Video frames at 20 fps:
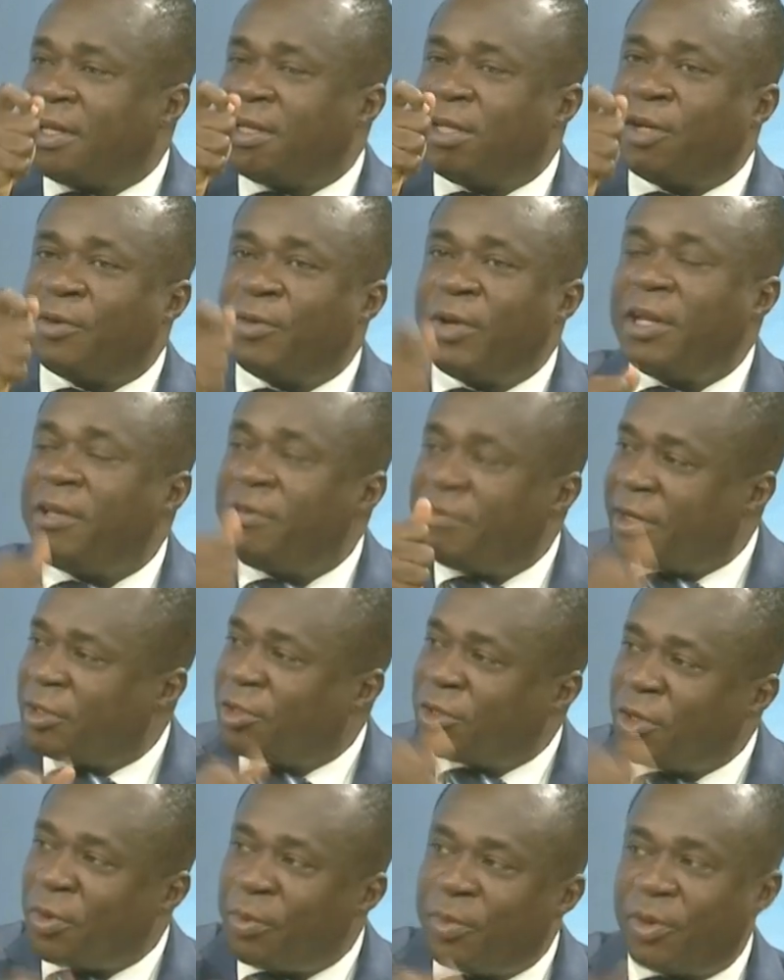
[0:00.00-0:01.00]
the real
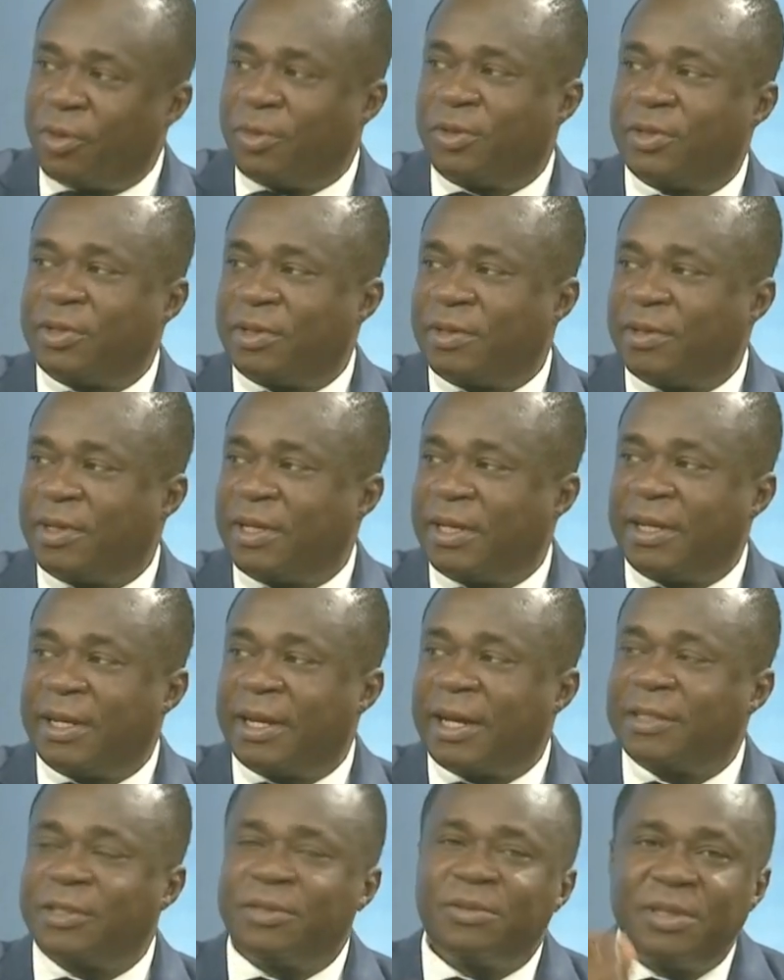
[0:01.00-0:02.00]
infrastructure bond in
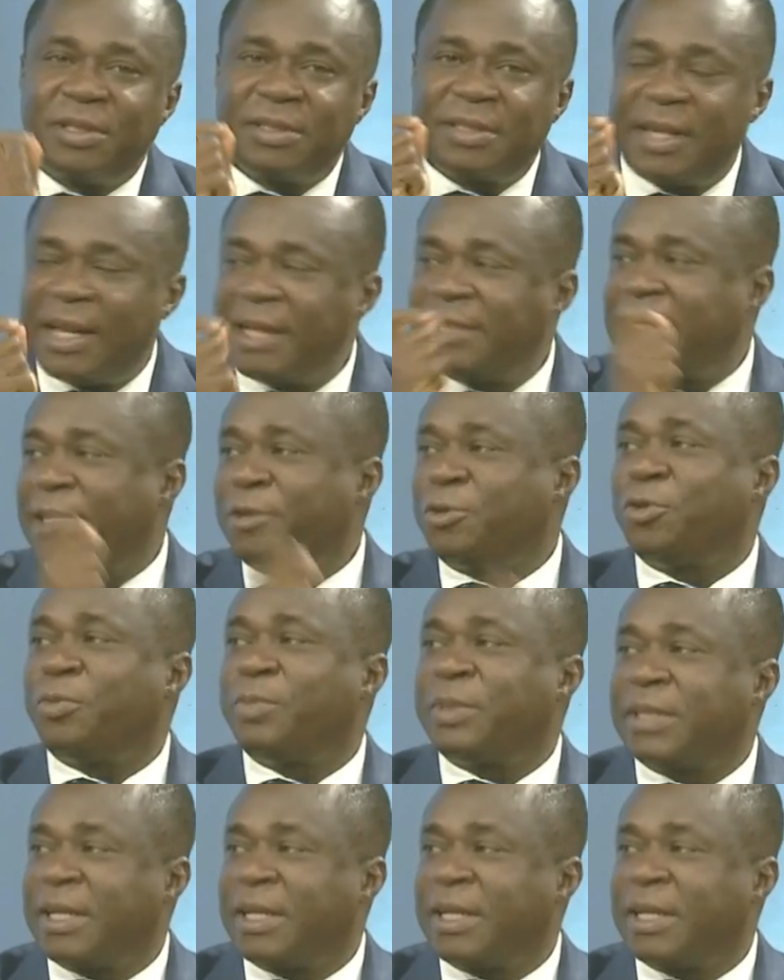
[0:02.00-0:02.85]
that is less than 2%.